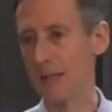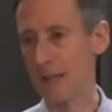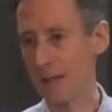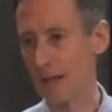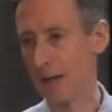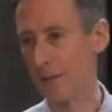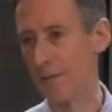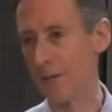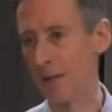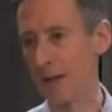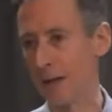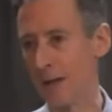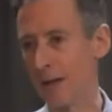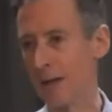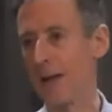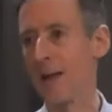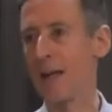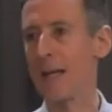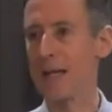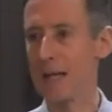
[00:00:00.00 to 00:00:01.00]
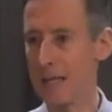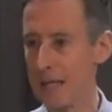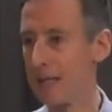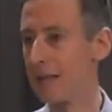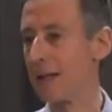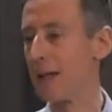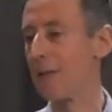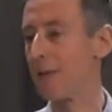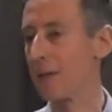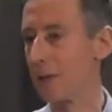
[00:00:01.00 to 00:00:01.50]
South Africa
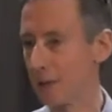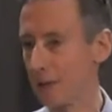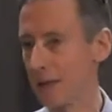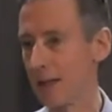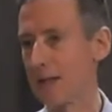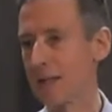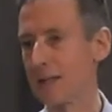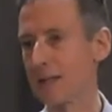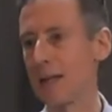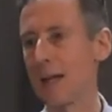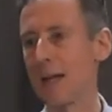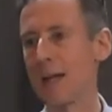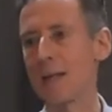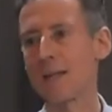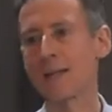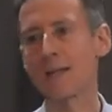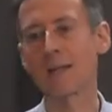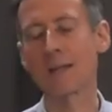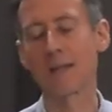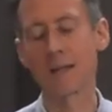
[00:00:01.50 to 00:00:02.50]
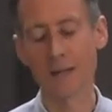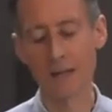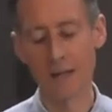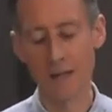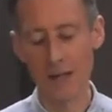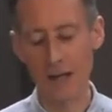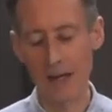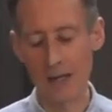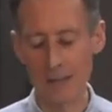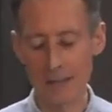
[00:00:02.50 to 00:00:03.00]
in the United States
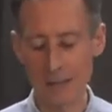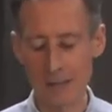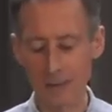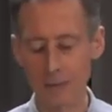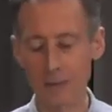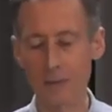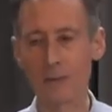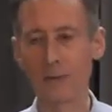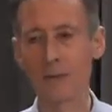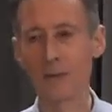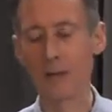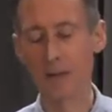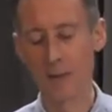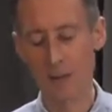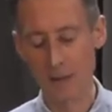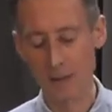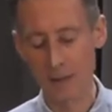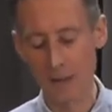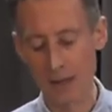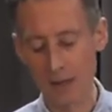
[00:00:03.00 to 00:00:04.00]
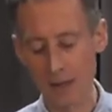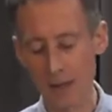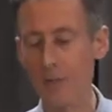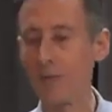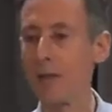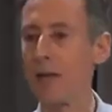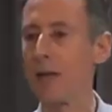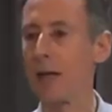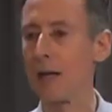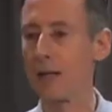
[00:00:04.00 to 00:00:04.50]
until the
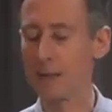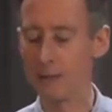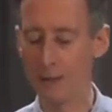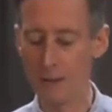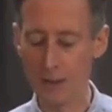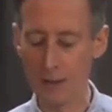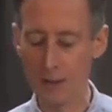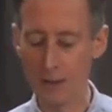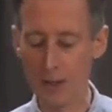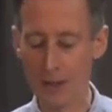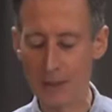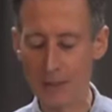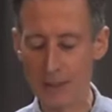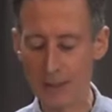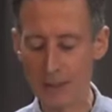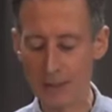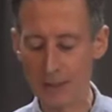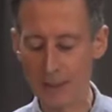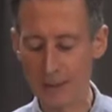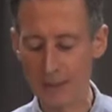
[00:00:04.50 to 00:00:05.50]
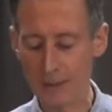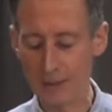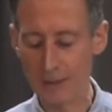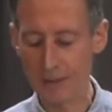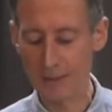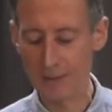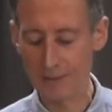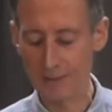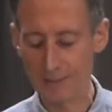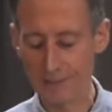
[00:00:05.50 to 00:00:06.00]
early
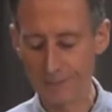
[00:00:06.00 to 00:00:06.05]
1960s.